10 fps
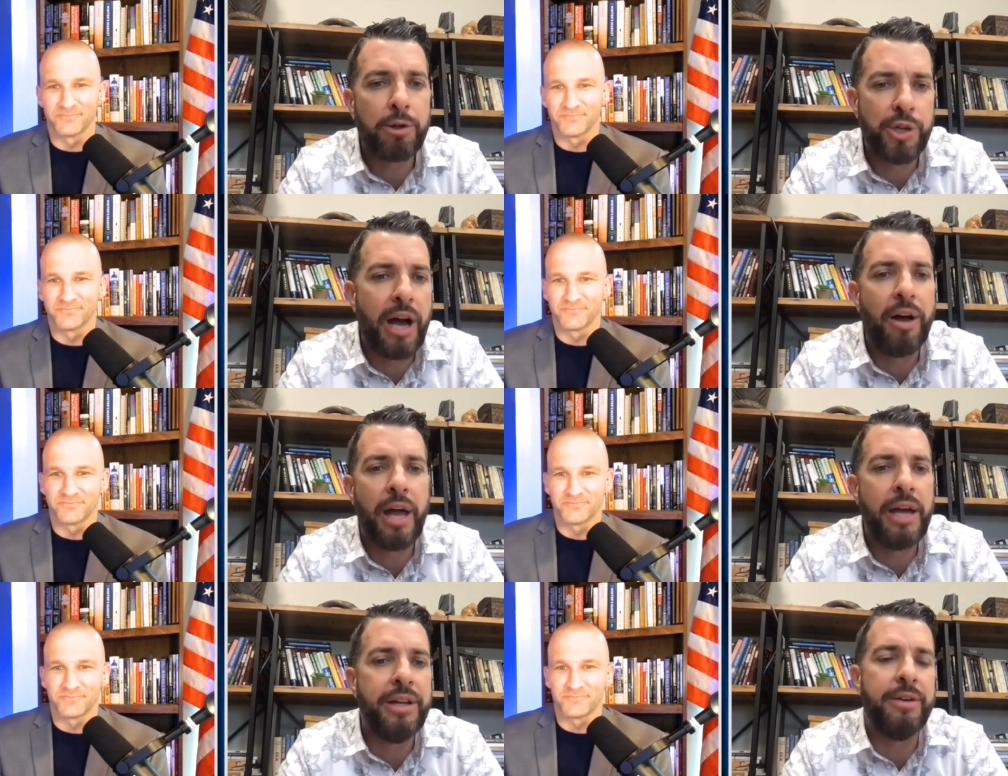
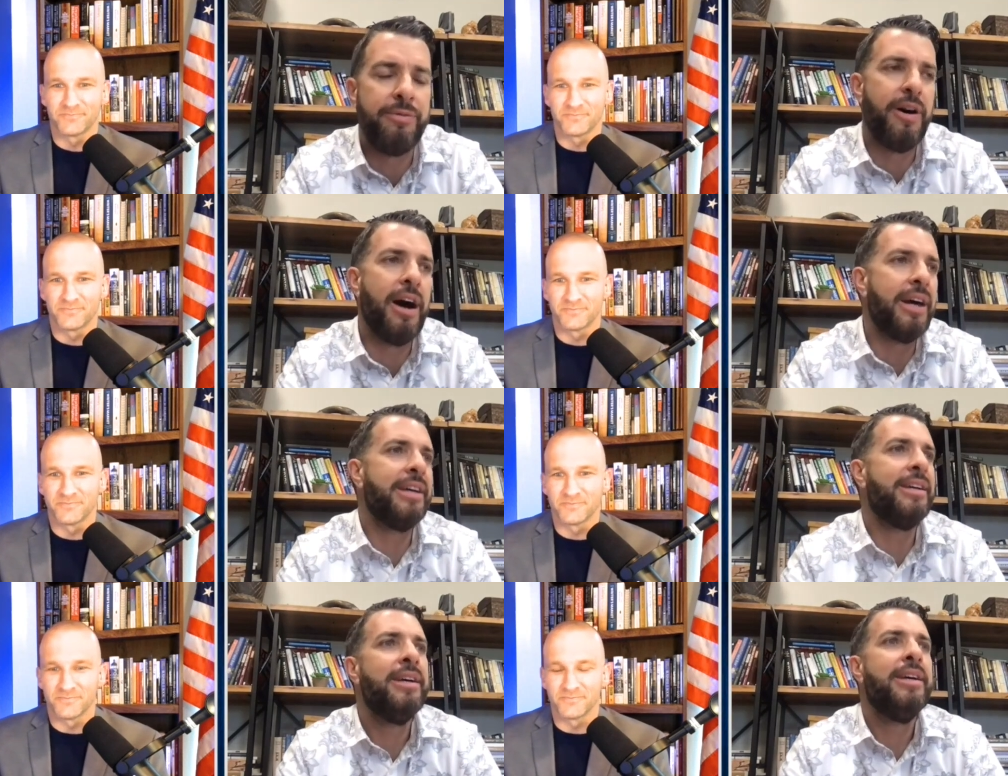Speaker 1: shalt
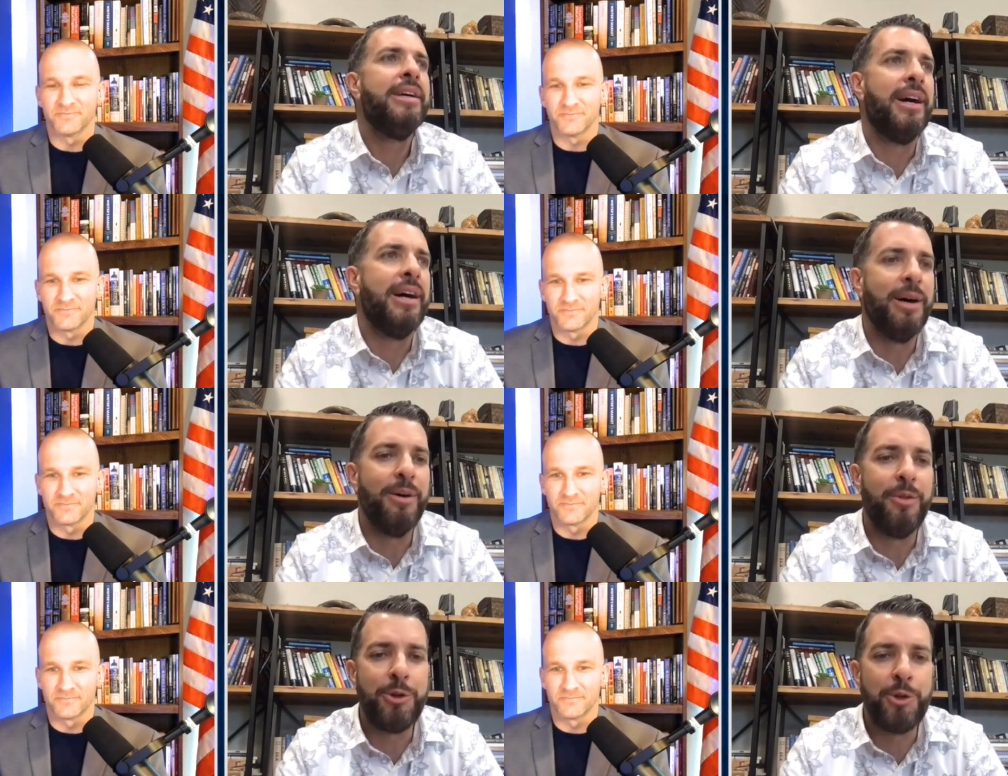identify
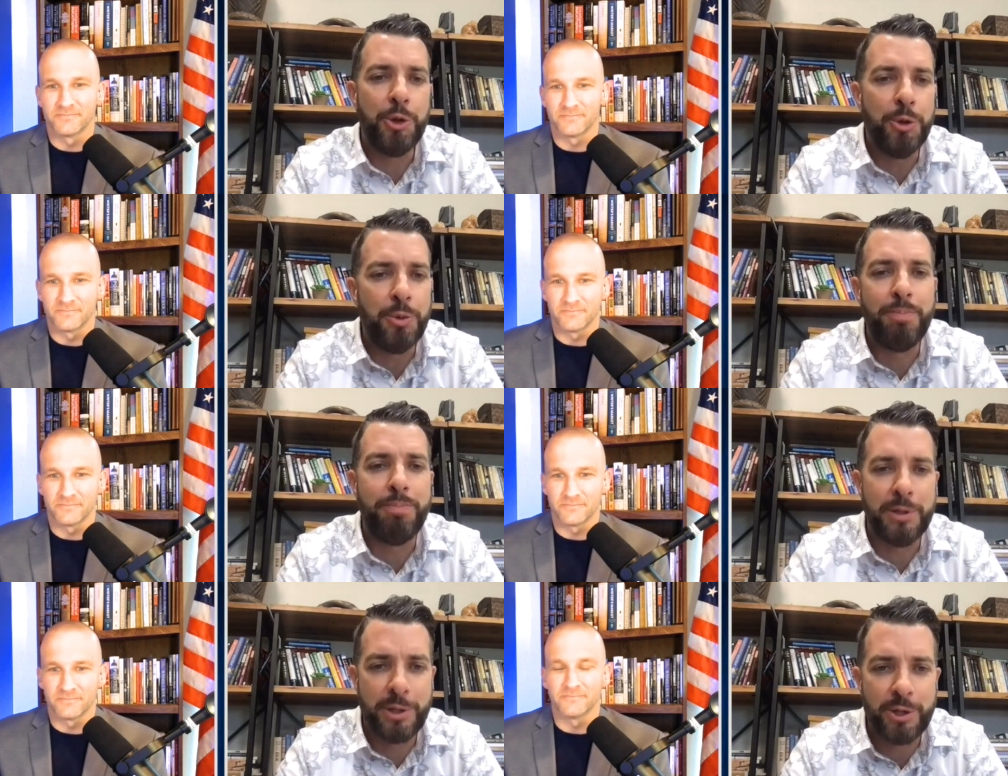the two
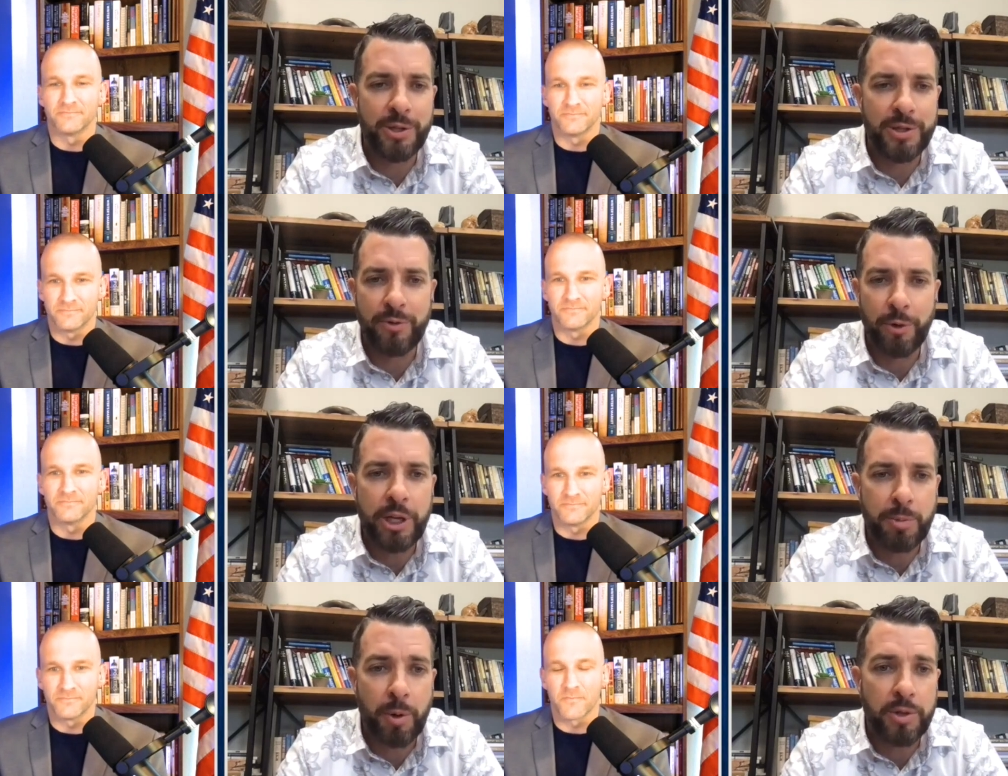positions for
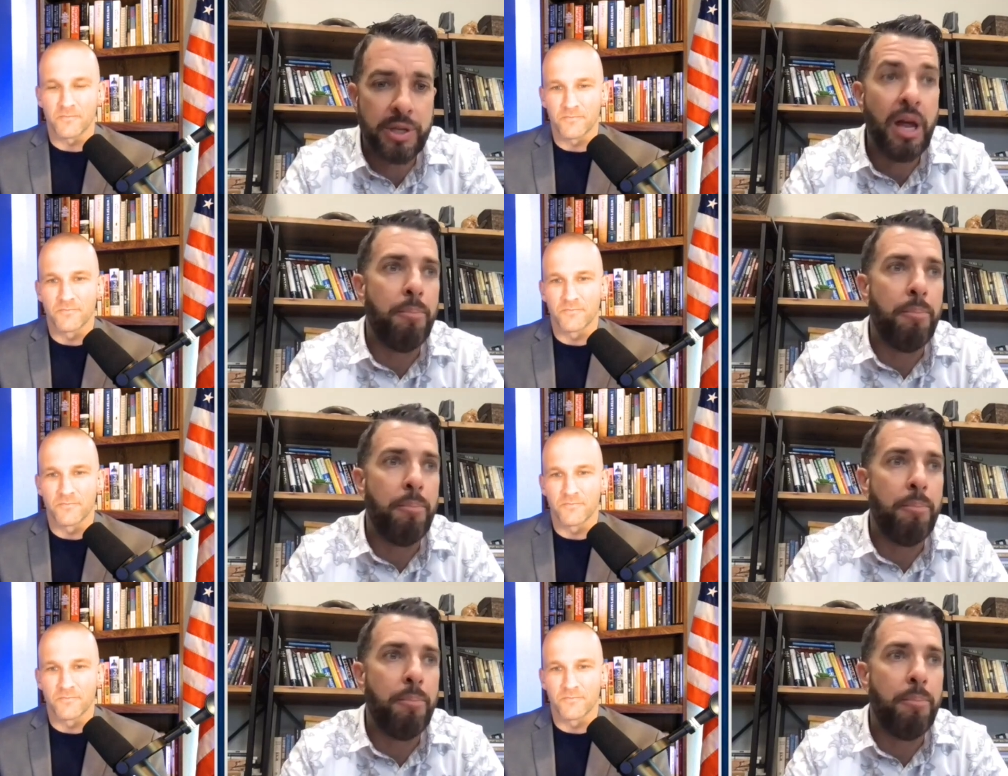each person.